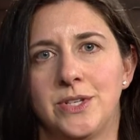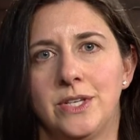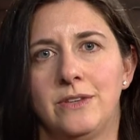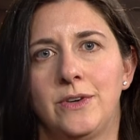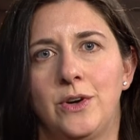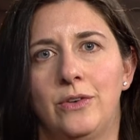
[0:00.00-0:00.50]
and
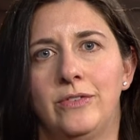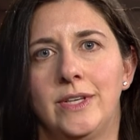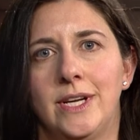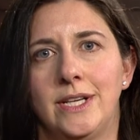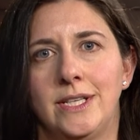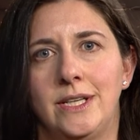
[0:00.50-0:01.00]

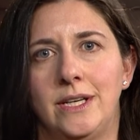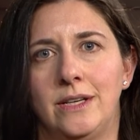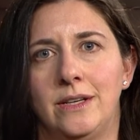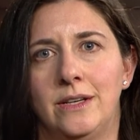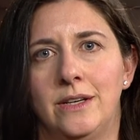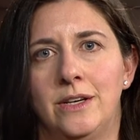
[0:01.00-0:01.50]
informational videos
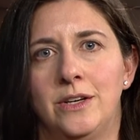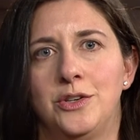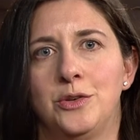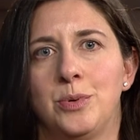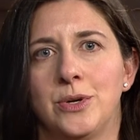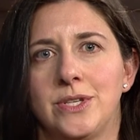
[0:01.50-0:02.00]
in
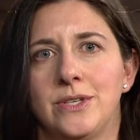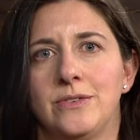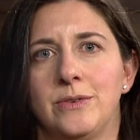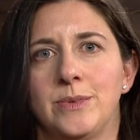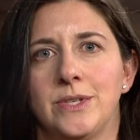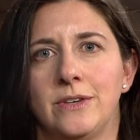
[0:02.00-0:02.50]
partnership with the
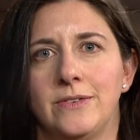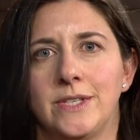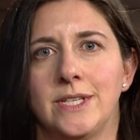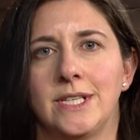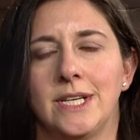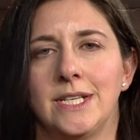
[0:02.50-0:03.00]
town and
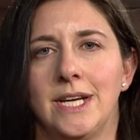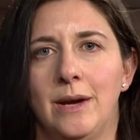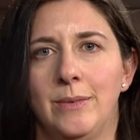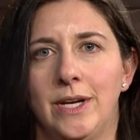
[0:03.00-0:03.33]
Norwood Hospital.